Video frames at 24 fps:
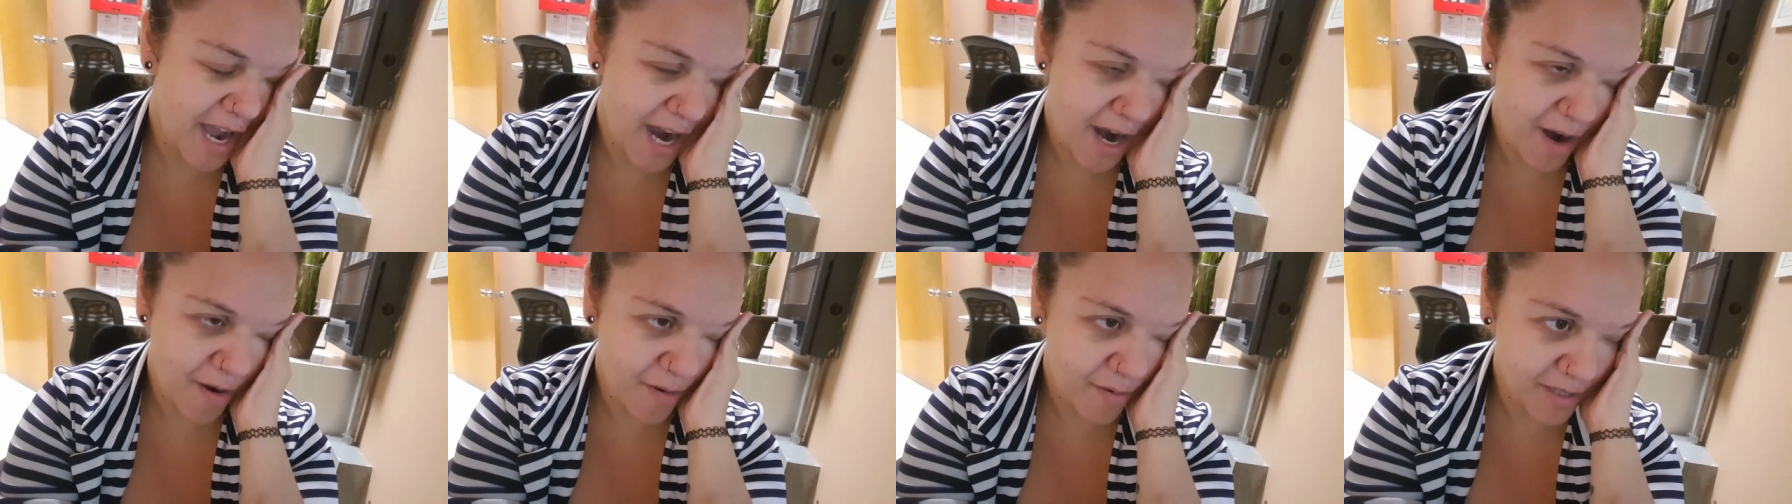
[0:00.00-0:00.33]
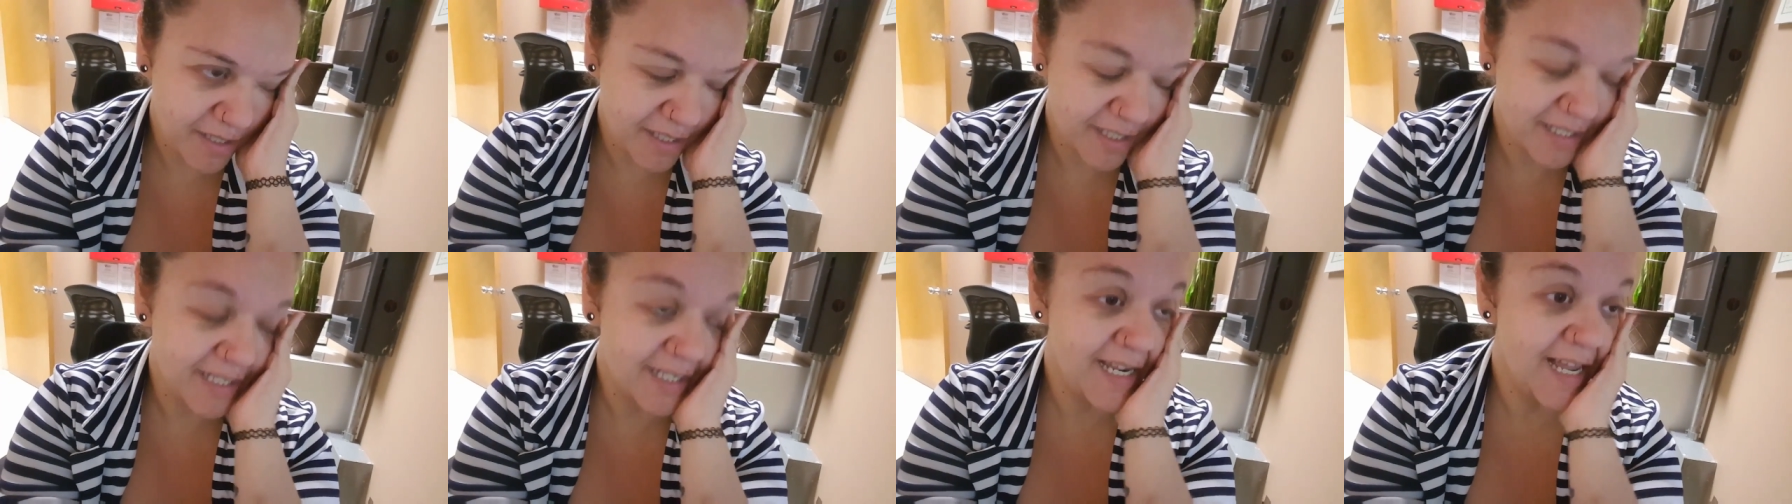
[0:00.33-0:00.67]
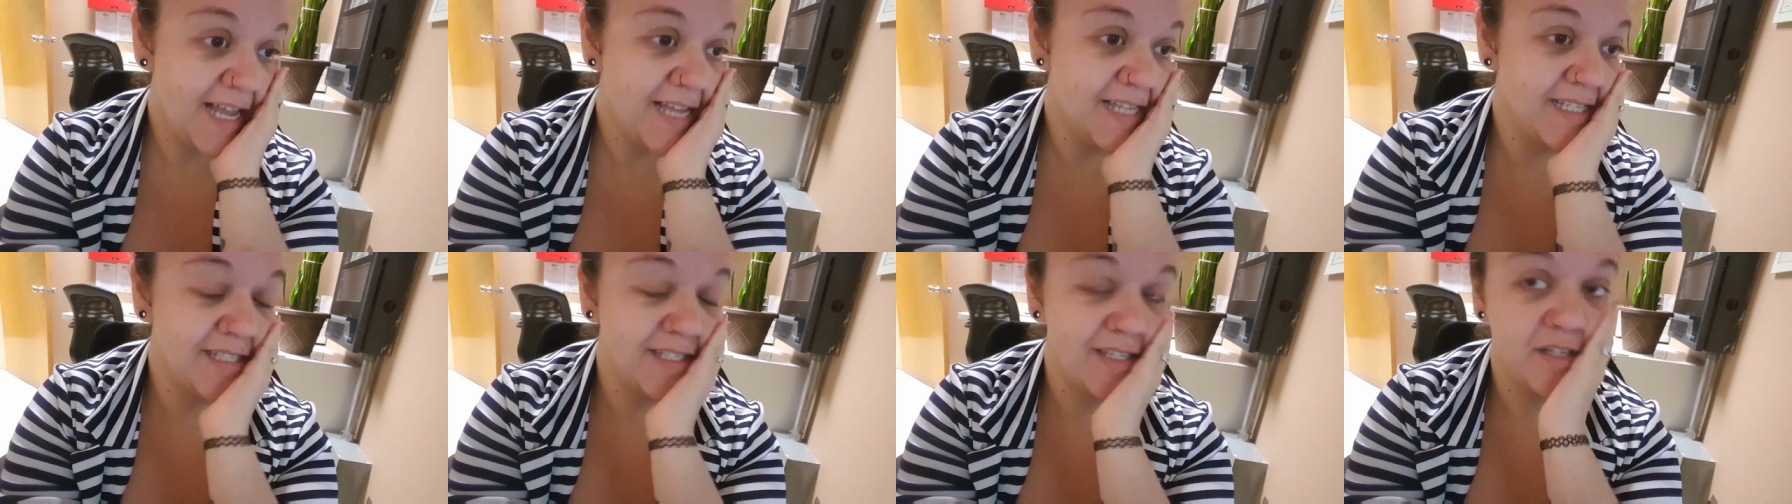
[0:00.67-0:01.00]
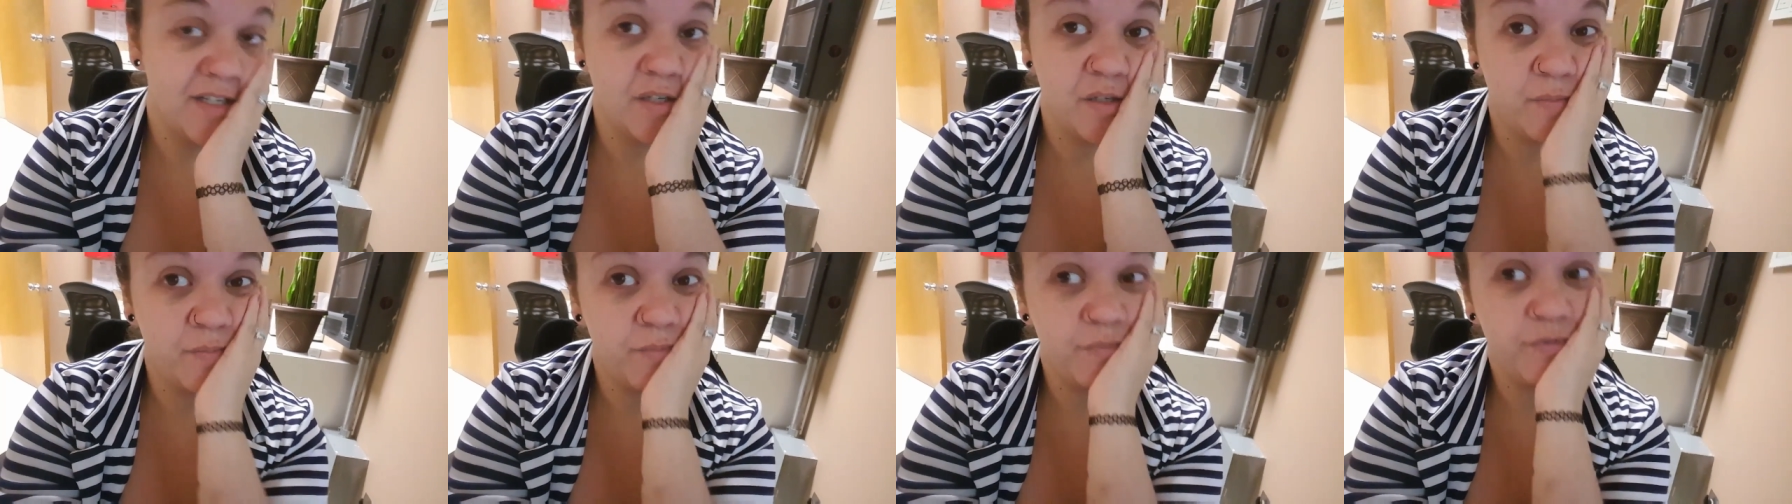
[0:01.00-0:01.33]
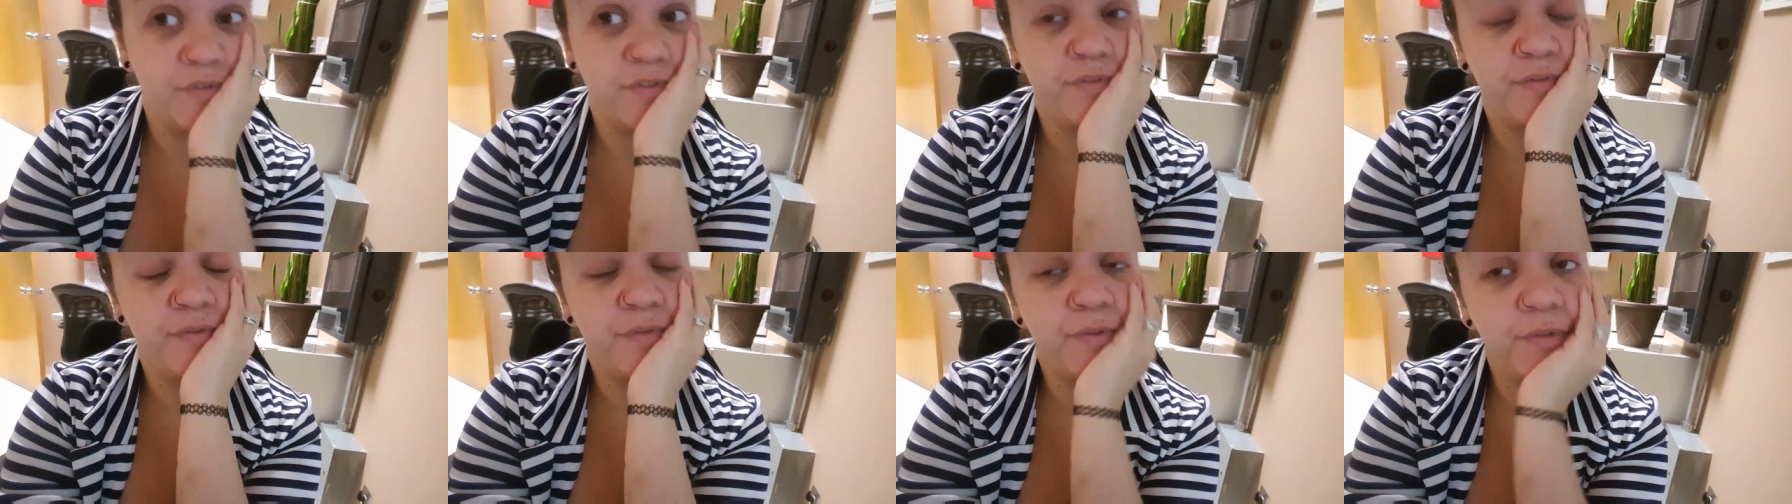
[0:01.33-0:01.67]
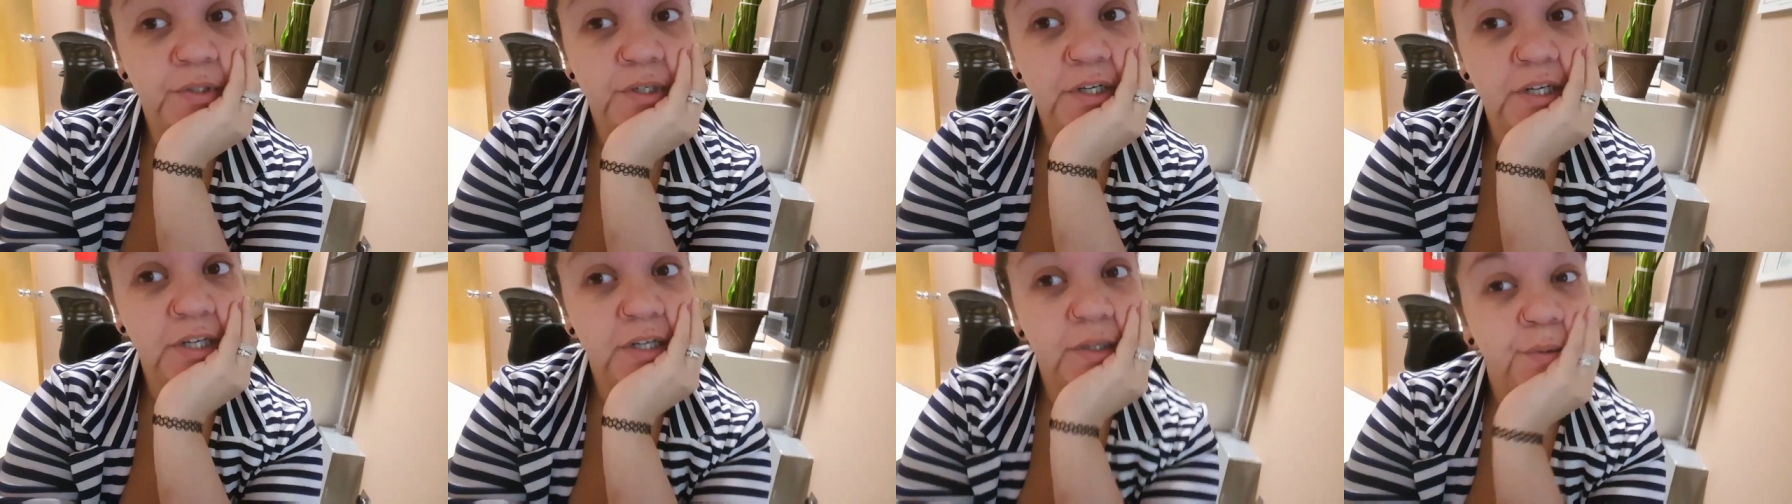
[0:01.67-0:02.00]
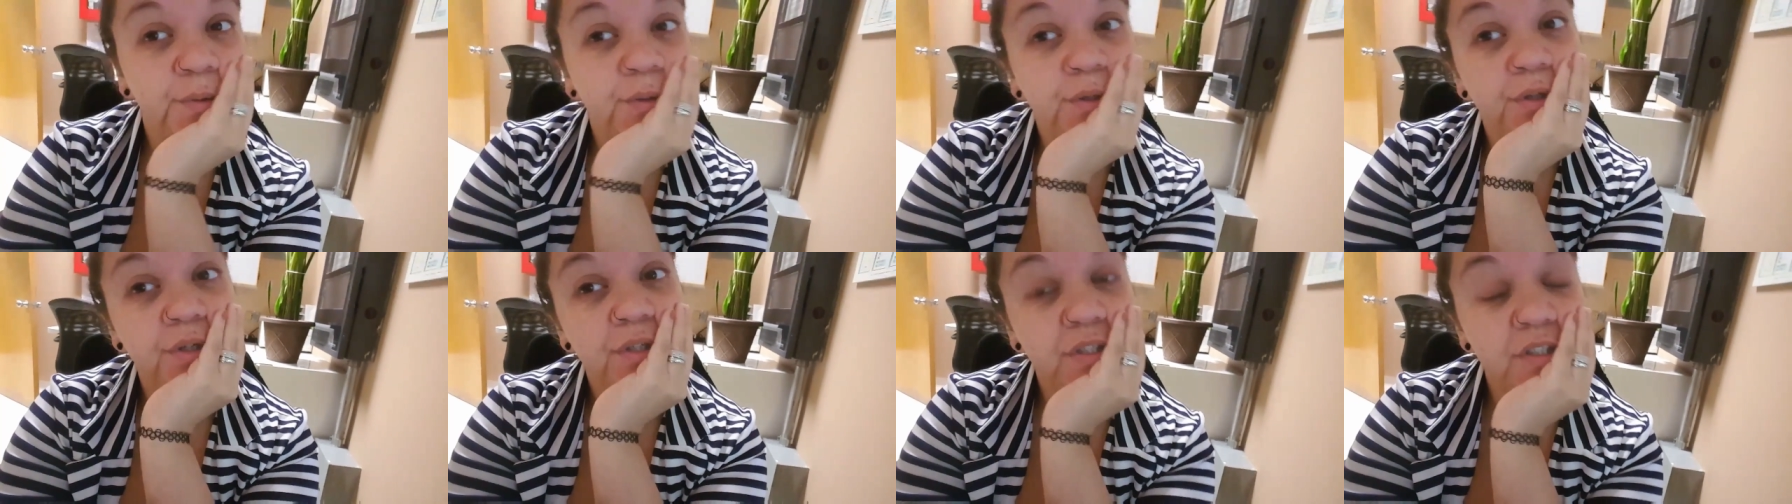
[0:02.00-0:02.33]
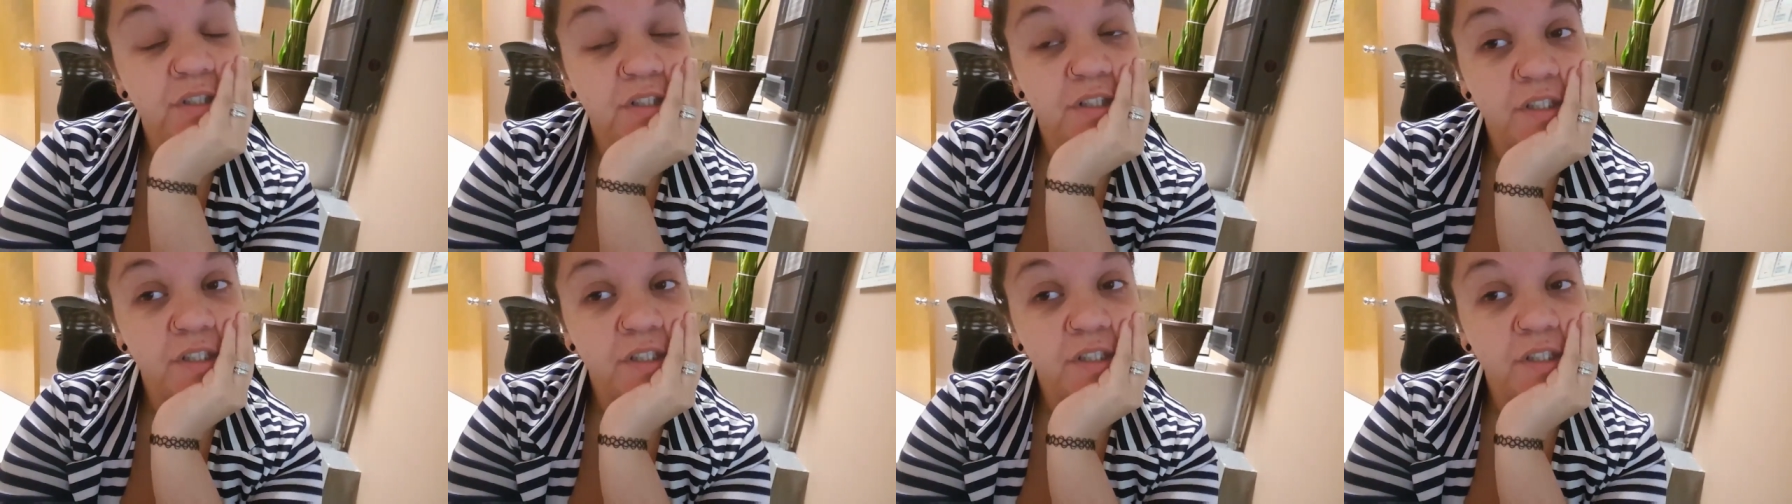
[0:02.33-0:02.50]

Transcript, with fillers: hours lasted almost four hours.